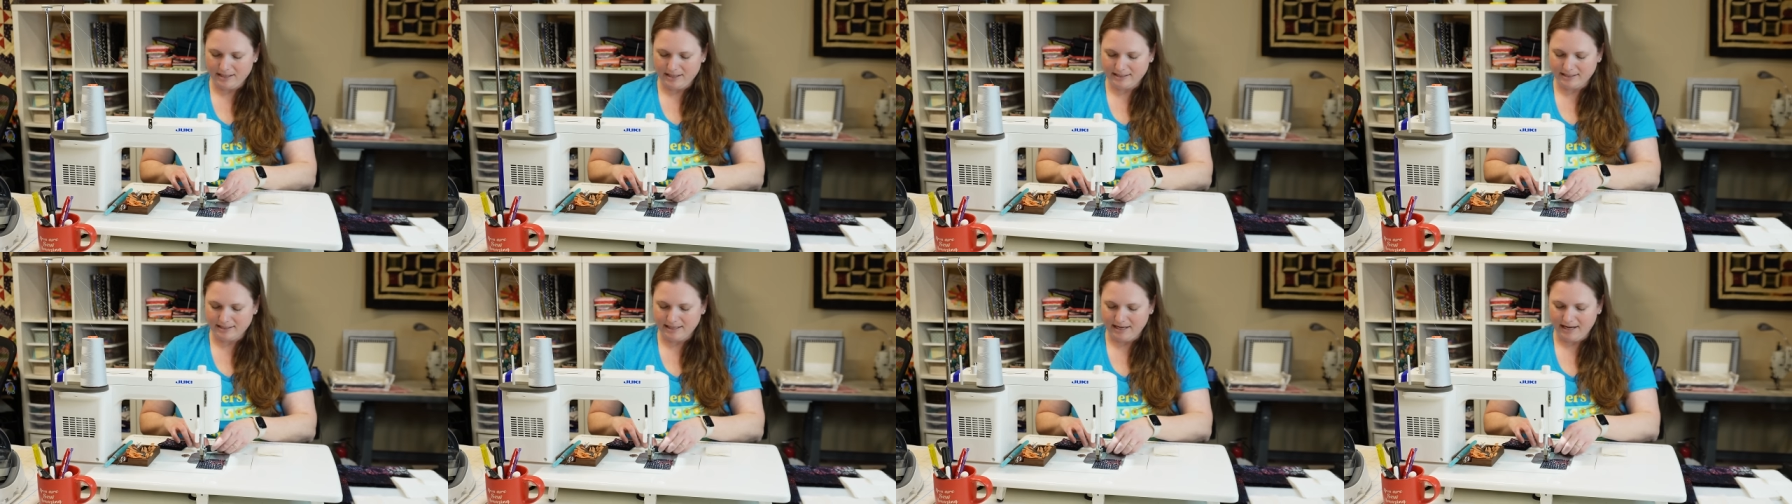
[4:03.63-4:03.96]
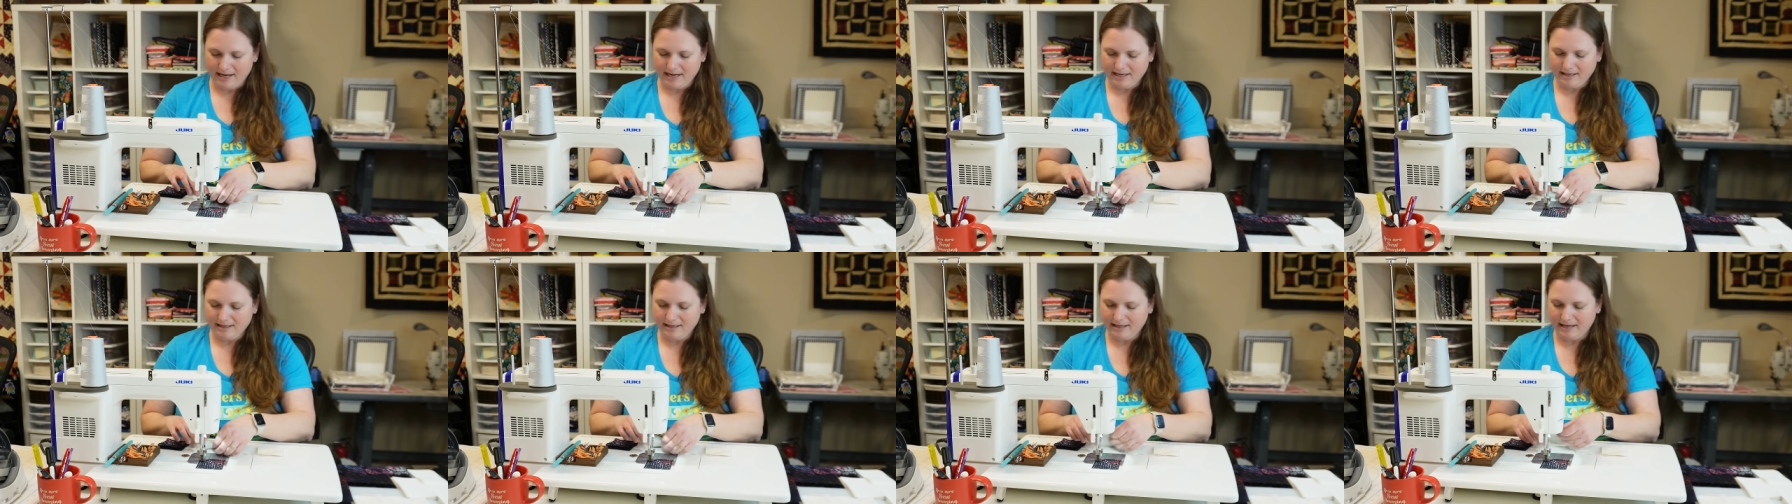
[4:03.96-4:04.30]
It's
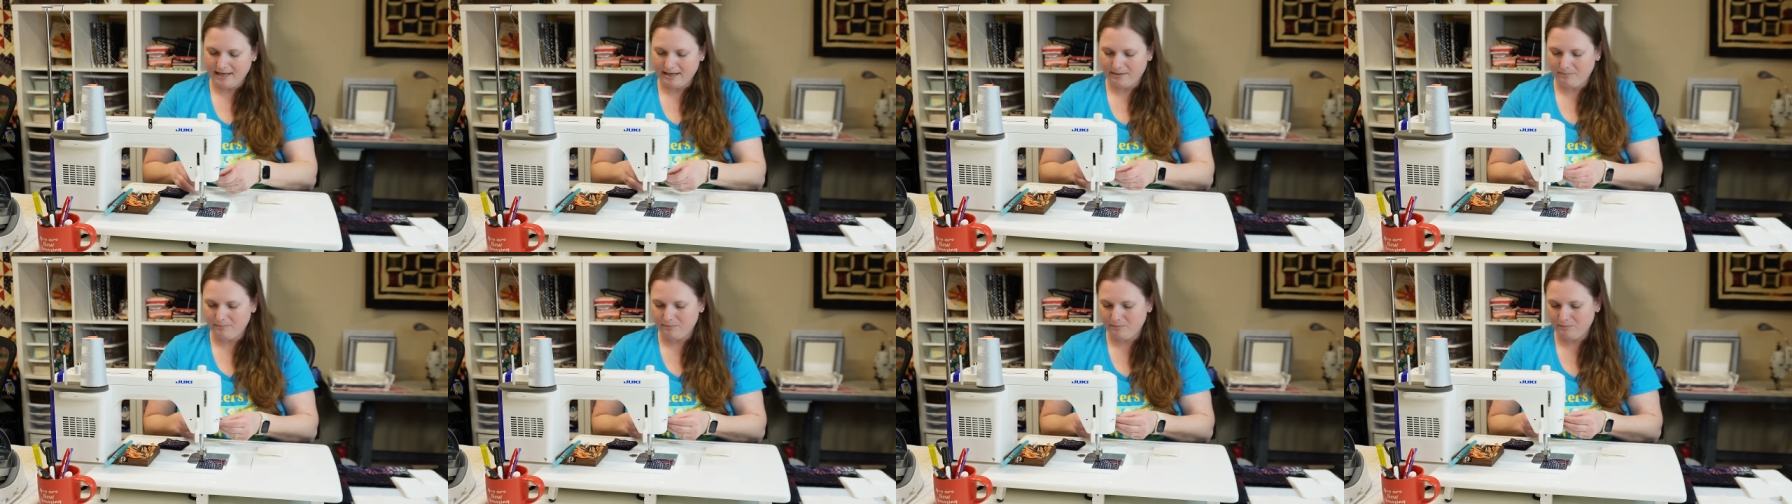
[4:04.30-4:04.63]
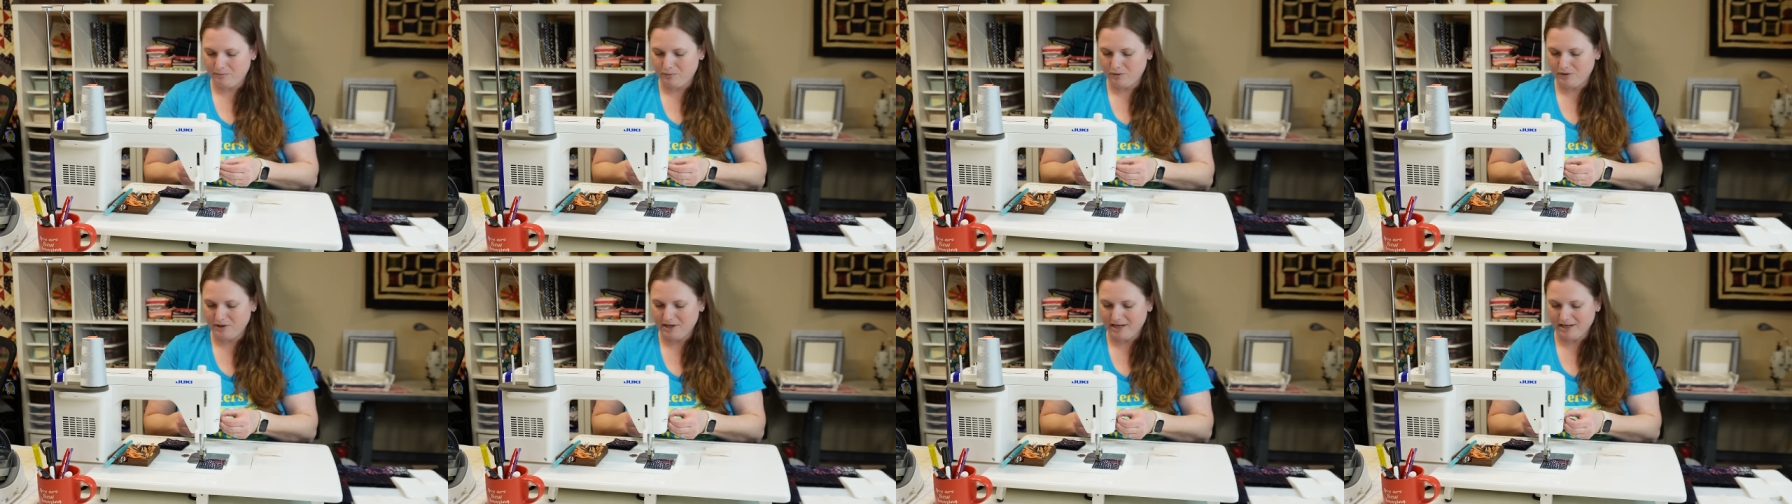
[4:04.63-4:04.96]
kind of like
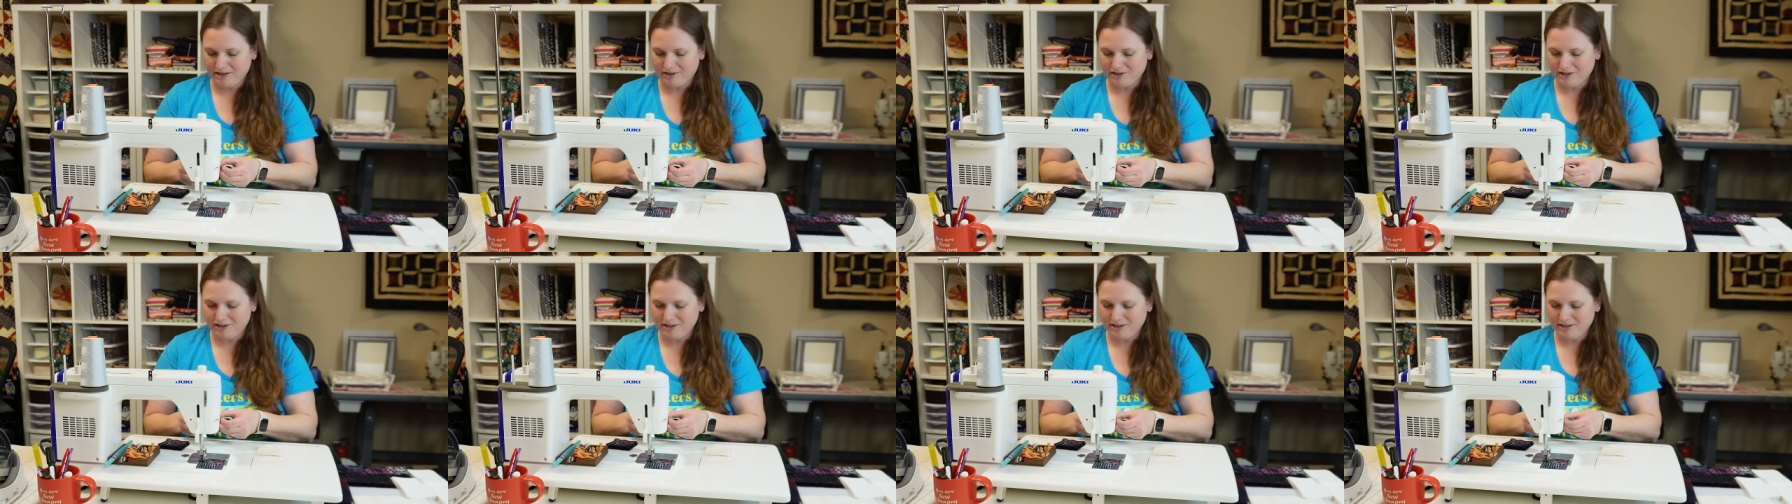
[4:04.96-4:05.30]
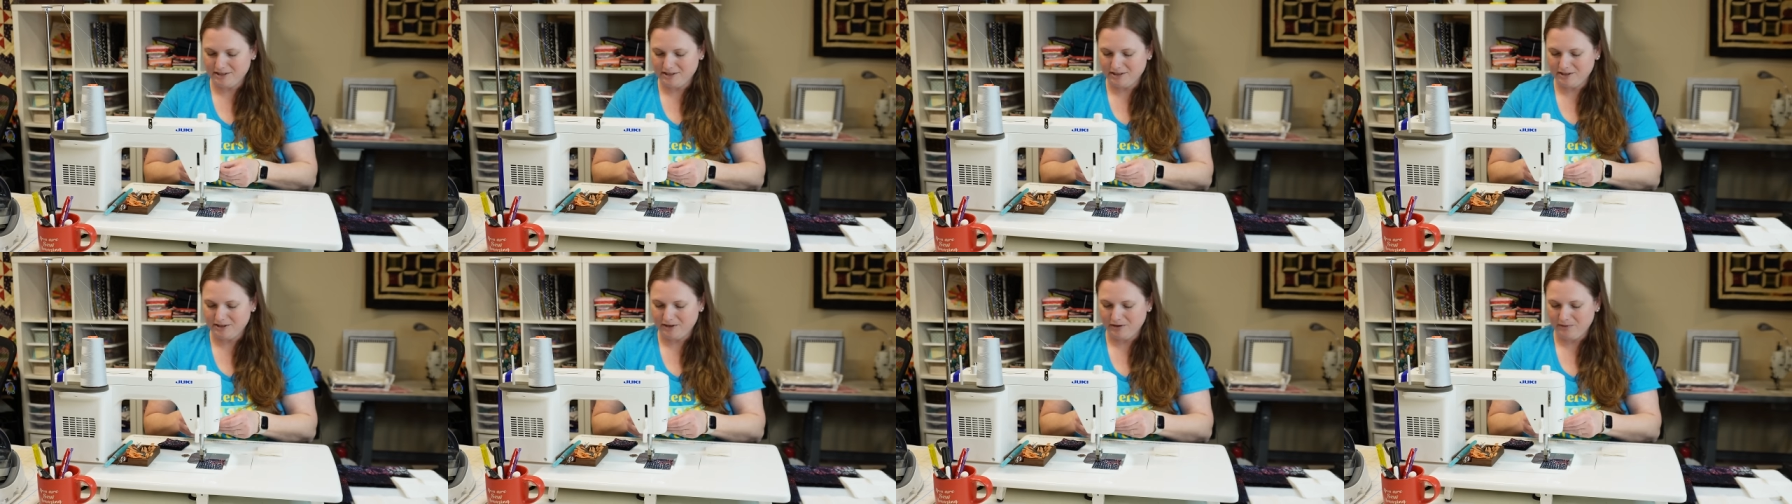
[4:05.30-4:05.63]
production
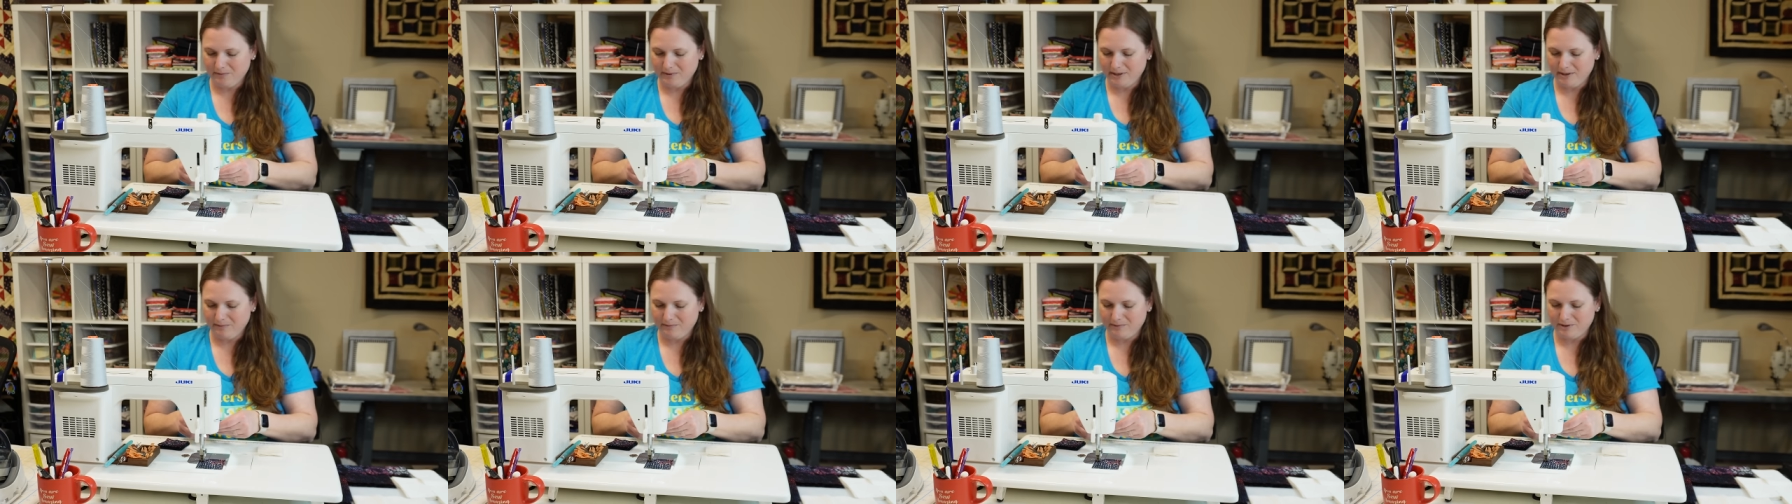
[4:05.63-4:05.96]
sewing.